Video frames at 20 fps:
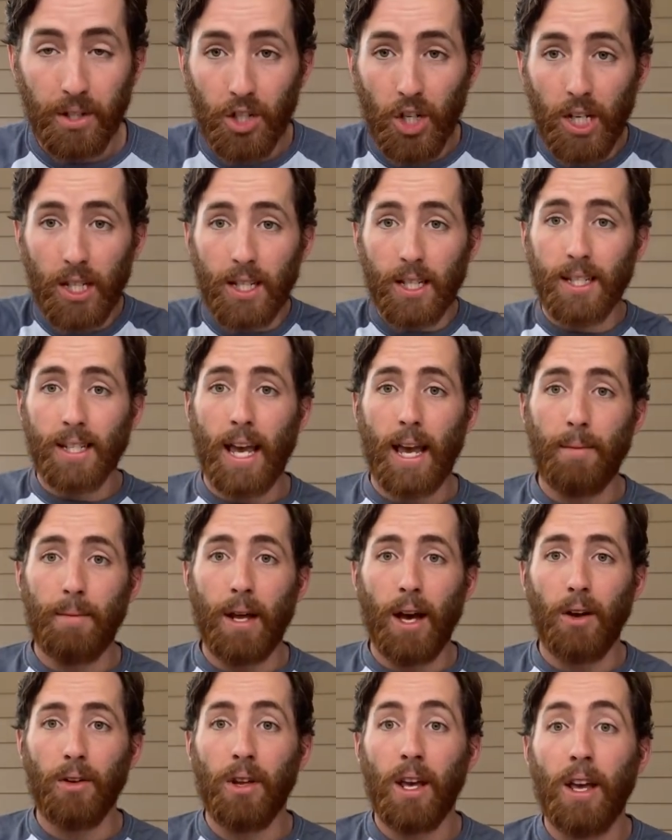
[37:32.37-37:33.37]
Jesus came
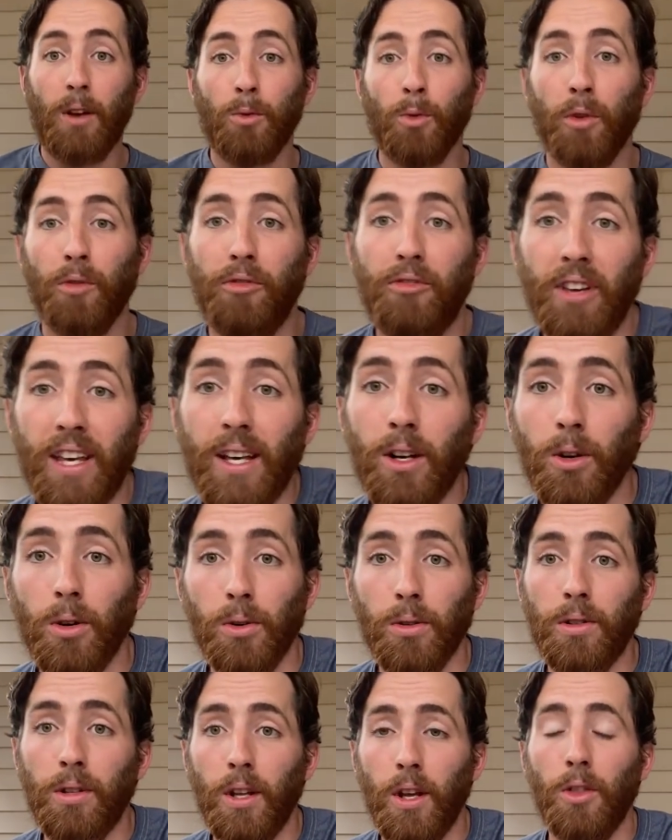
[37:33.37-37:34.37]
down and
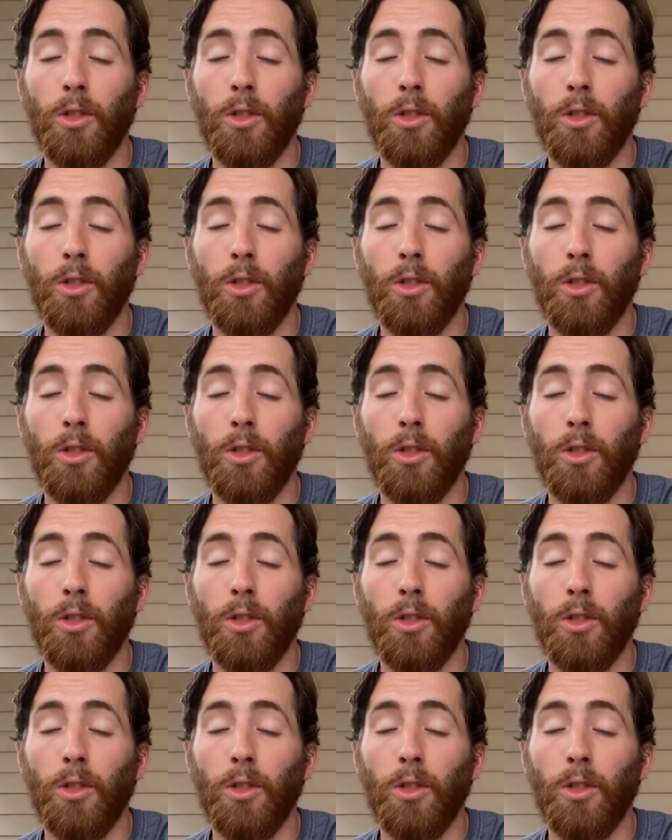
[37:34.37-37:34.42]
revealed